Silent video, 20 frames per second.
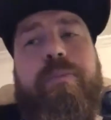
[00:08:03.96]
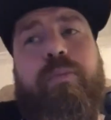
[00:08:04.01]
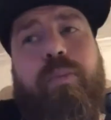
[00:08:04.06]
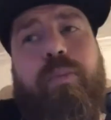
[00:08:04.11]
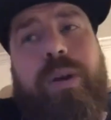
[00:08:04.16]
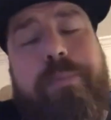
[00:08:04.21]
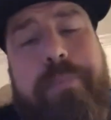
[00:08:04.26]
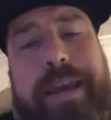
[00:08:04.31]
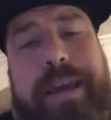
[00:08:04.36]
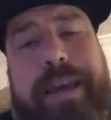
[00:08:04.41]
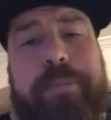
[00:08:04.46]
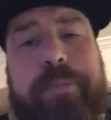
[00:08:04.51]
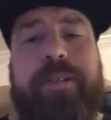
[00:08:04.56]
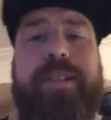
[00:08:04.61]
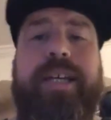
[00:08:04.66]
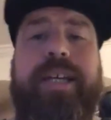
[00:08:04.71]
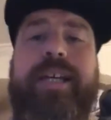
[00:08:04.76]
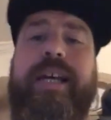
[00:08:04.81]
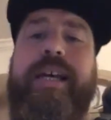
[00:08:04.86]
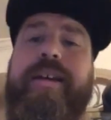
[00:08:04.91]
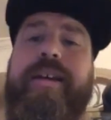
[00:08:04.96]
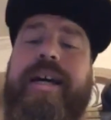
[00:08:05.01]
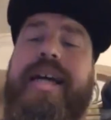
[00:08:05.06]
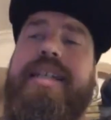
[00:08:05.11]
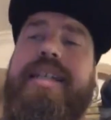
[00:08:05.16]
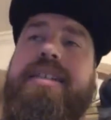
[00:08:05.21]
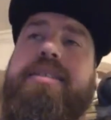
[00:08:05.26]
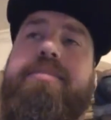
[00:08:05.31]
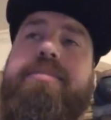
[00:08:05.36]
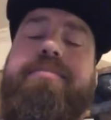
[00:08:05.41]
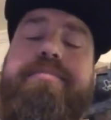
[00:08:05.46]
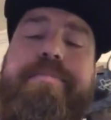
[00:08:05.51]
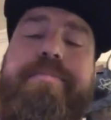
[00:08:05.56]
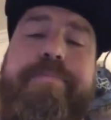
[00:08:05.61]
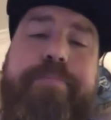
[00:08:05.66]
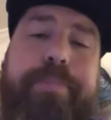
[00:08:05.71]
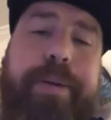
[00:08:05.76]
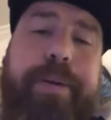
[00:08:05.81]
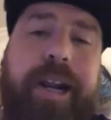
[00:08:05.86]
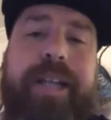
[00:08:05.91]
remembered that I, I
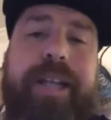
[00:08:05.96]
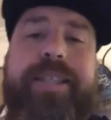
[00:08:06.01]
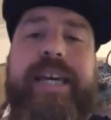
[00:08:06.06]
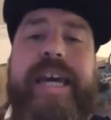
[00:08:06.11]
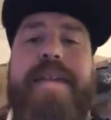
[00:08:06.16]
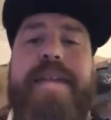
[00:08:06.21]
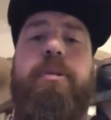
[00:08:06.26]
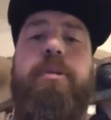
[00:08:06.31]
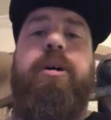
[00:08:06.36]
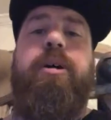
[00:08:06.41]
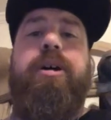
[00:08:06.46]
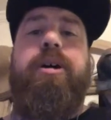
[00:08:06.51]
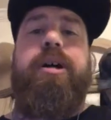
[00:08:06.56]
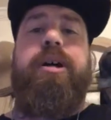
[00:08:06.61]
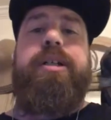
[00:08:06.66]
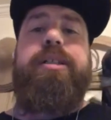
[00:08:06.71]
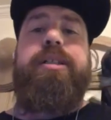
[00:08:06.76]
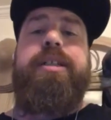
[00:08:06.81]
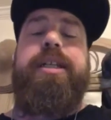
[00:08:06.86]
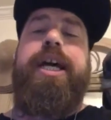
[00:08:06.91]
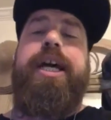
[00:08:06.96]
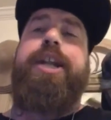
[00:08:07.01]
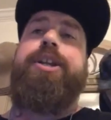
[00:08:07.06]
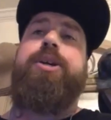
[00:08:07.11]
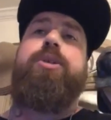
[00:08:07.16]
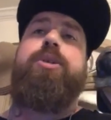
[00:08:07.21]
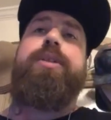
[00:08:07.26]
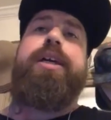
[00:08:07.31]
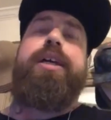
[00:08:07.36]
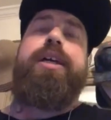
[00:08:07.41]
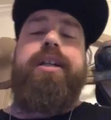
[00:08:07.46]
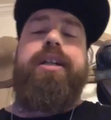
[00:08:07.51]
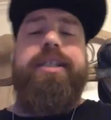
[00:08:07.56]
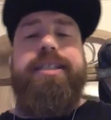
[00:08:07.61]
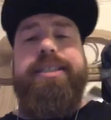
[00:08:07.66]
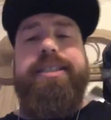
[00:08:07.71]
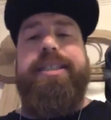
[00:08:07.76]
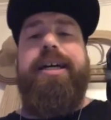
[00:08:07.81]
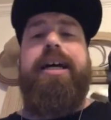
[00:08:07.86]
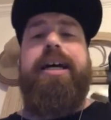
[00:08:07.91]
buried that in my heart and I knew that on
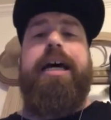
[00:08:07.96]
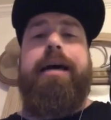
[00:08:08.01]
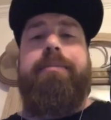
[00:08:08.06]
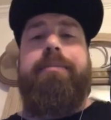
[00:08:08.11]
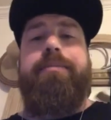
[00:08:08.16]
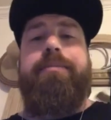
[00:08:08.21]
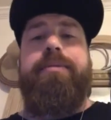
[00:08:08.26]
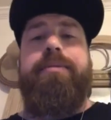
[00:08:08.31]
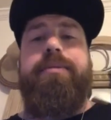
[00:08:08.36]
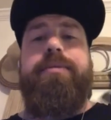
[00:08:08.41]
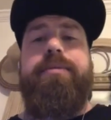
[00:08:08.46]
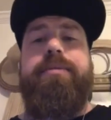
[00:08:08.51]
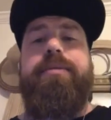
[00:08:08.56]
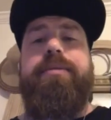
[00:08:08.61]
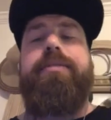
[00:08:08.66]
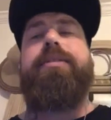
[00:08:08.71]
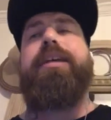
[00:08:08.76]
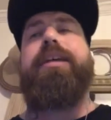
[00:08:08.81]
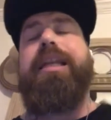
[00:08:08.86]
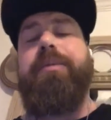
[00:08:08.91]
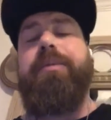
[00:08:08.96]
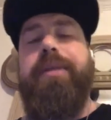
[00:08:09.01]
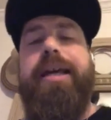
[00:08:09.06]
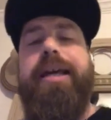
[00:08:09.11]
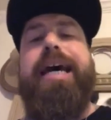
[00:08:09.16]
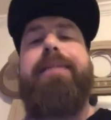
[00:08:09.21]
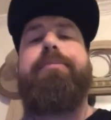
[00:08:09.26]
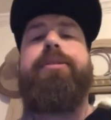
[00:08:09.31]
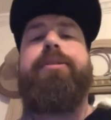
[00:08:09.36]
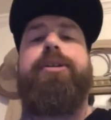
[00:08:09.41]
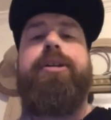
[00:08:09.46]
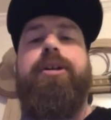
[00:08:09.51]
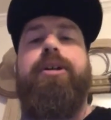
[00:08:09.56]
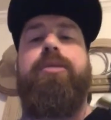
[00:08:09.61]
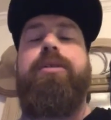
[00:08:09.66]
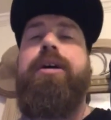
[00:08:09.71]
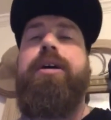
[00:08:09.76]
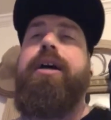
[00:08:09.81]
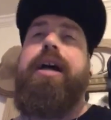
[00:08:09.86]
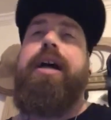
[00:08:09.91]
his time that it would happen. You
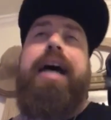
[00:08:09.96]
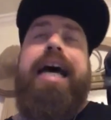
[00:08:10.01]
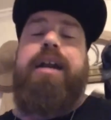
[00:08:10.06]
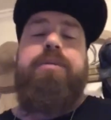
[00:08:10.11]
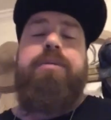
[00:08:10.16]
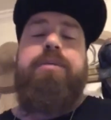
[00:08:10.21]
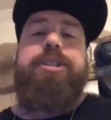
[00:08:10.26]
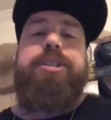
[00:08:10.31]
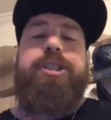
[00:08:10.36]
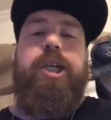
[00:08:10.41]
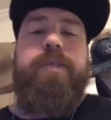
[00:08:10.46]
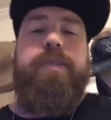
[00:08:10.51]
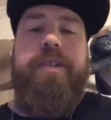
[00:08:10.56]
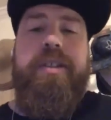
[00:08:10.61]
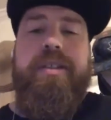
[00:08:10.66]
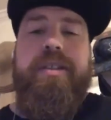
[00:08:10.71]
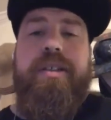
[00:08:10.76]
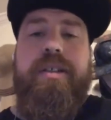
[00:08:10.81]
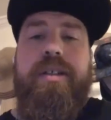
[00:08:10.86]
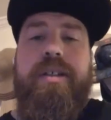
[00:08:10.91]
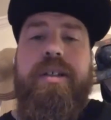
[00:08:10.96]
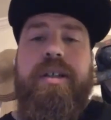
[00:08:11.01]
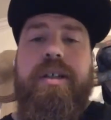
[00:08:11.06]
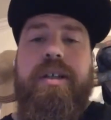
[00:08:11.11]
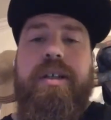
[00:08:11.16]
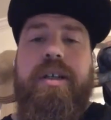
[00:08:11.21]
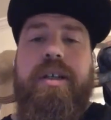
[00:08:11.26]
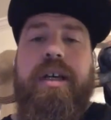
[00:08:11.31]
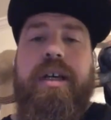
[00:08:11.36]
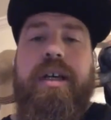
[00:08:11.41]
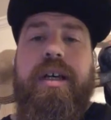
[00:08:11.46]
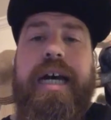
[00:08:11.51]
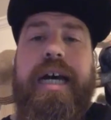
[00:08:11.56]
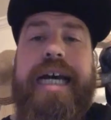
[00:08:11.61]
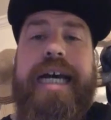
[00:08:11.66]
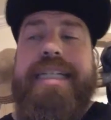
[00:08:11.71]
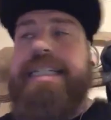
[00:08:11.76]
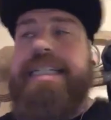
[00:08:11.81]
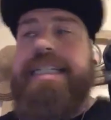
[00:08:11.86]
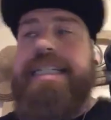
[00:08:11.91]
know, I don't deserve it.
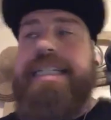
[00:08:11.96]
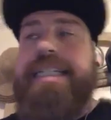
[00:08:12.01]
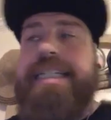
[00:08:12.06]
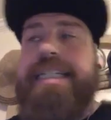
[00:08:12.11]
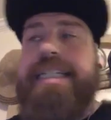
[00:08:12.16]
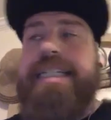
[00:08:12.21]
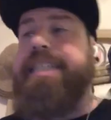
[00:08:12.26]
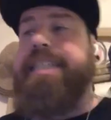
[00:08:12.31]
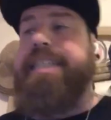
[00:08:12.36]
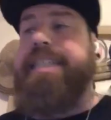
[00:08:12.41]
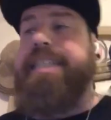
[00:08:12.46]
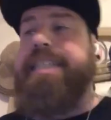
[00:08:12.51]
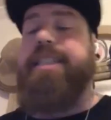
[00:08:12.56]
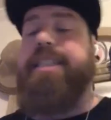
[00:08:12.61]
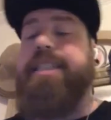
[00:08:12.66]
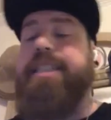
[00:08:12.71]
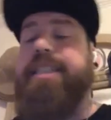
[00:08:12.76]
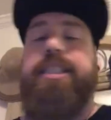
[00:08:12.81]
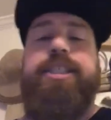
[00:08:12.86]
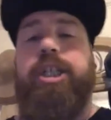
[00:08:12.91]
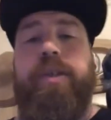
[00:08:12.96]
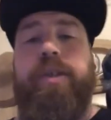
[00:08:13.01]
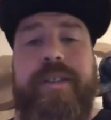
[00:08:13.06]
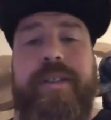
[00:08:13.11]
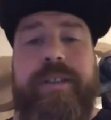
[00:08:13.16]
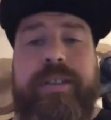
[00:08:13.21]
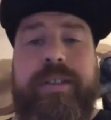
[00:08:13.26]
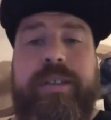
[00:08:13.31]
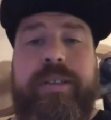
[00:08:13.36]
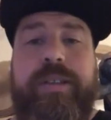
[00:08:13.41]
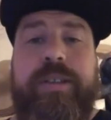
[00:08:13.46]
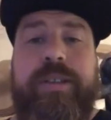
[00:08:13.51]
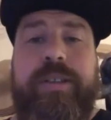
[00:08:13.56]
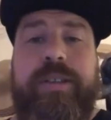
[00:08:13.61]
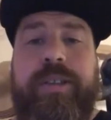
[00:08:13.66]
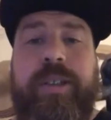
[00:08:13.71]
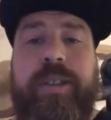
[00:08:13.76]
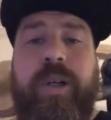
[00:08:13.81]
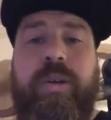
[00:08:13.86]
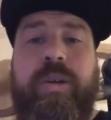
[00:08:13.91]
I didn't deserve it.
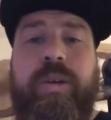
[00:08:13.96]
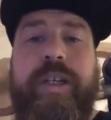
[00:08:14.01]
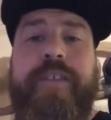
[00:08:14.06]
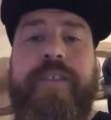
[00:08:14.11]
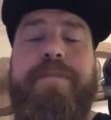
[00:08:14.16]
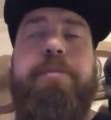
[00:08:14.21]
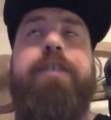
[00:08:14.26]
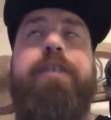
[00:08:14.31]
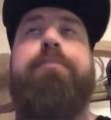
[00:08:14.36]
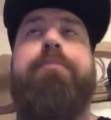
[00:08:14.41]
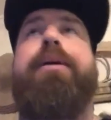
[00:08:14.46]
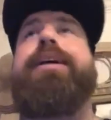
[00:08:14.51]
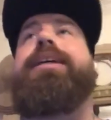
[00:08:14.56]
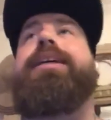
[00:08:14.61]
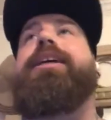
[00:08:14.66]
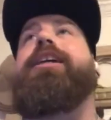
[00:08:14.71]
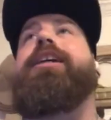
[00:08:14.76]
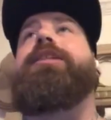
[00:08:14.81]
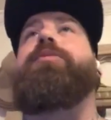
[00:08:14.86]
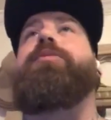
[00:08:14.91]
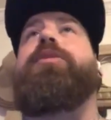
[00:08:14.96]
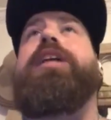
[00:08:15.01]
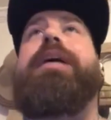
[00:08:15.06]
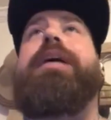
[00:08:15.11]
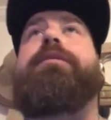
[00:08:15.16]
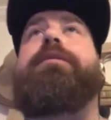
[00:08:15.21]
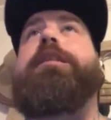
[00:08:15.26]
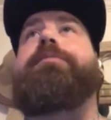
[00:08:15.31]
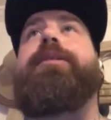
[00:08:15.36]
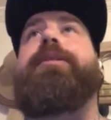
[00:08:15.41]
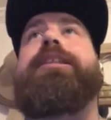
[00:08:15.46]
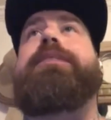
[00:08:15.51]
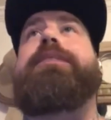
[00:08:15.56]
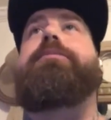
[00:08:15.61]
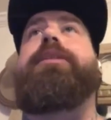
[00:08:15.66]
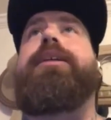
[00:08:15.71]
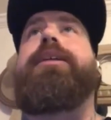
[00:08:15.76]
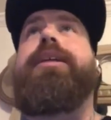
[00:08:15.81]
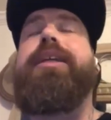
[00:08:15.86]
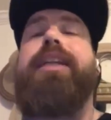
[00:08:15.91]
You know, if, if my kids were to never speak
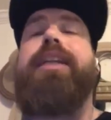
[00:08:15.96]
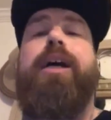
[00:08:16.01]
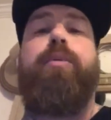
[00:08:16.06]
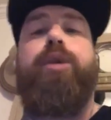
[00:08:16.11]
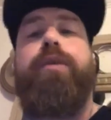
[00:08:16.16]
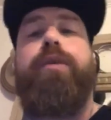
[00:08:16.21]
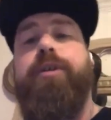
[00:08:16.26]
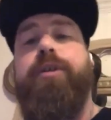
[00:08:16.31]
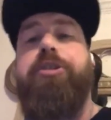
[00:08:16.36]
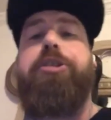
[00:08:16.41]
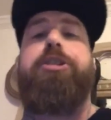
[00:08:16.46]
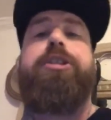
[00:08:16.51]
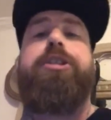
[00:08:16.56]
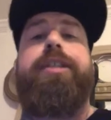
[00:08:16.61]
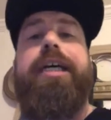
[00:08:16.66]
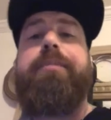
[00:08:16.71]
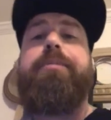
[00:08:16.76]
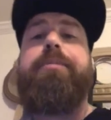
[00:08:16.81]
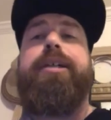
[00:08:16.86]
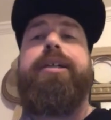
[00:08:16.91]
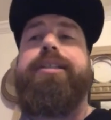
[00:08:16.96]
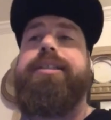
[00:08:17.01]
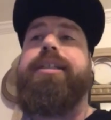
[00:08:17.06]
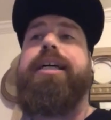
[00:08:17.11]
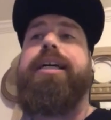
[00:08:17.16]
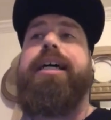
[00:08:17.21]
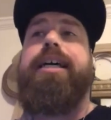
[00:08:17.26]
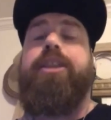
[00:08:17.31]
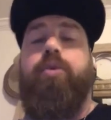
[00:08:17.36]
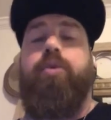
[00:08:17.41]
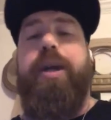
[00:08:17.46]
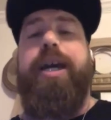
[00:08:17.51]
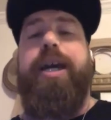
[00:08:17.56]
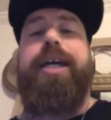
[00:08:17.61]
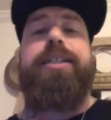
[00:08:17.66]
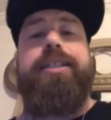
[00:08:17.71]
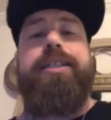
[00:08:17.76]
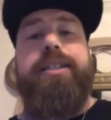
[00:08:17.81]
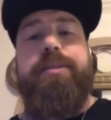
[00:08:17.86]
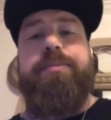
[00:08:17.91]
to me again, I would have understood that because the way I did
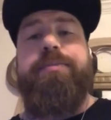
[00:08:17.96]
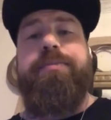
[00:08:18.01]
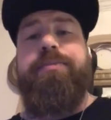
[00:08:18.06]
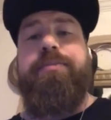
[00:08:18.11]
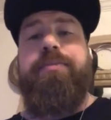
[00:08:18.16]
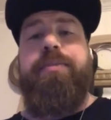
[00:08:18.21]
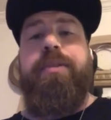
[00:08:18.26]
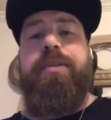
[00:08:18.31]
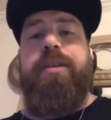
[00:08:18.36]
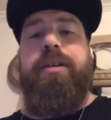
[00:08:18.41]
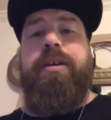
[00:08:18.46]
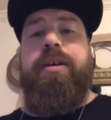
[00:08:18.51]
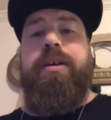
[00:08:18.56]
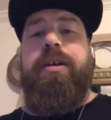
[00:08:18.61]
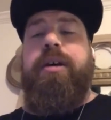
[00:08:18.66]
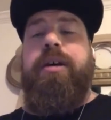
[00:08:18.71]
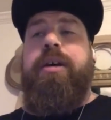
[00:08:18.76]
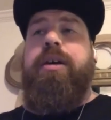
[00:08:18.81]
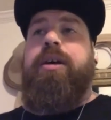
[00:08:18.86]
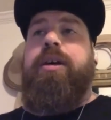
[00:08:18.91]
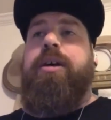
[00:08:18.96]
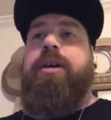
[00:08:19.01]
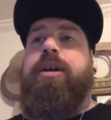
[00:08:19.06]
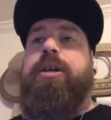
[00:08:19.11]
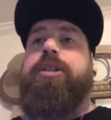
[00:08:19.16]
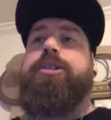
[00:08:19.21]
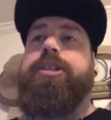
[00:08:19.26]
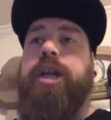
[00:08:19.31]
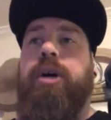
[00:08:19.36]
them. So